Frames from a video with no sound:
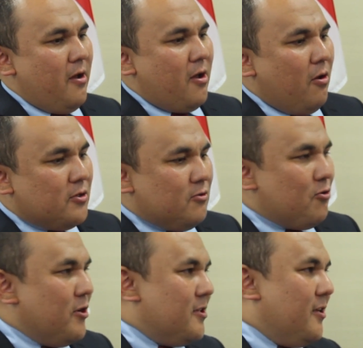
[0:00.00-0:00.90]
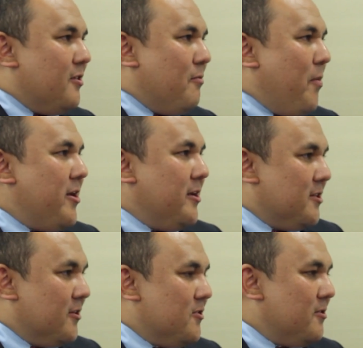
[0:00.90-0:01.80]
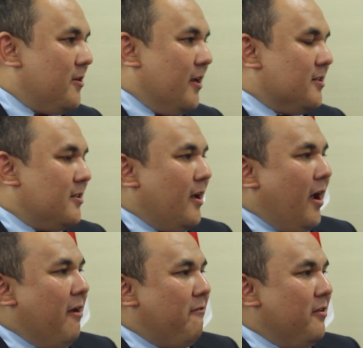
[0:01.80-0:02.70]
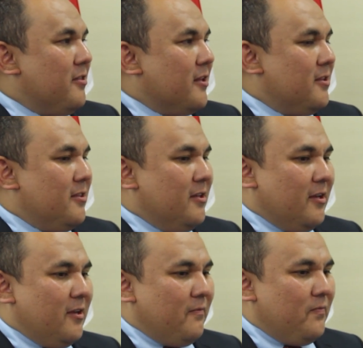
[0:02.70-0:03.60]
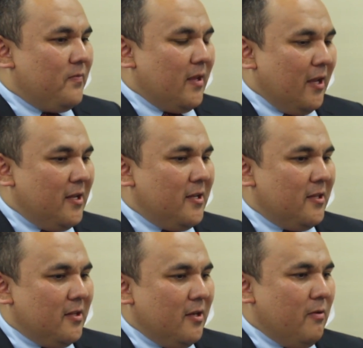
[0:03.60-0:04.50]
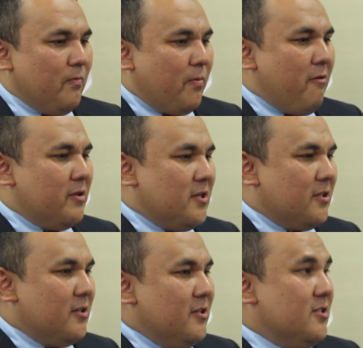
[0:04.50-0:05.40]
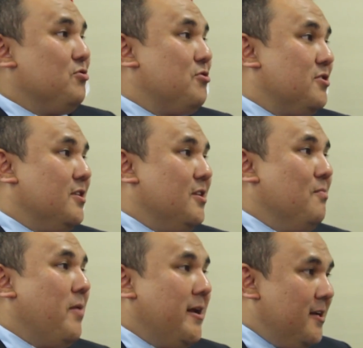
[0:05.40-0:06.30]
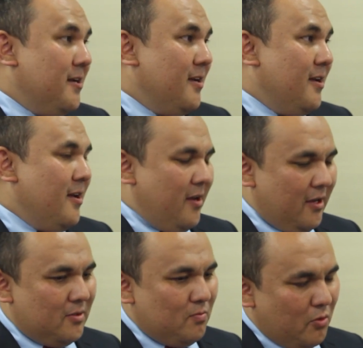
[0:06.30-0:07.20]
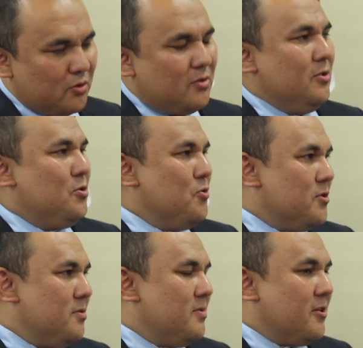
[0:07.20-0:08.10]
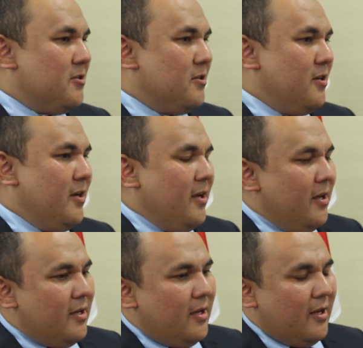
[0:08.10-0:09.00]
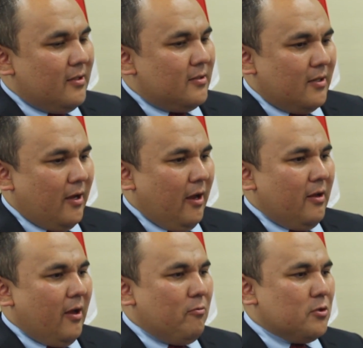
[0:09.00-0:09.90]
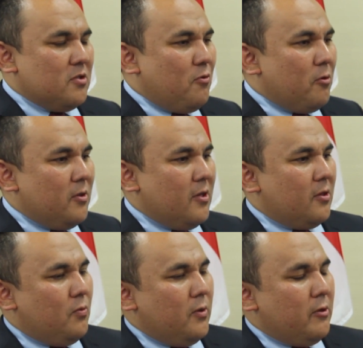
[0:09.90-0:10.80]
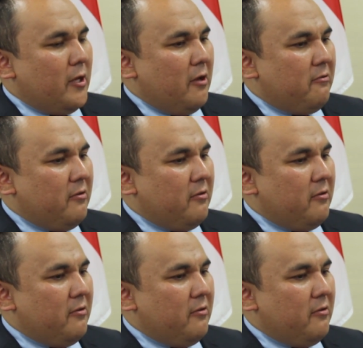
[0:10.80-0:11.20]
concentrating in the mining sector. And I feel that the Canadian private sector is interested in mining, and both in tourism sector. And I was informed that we will have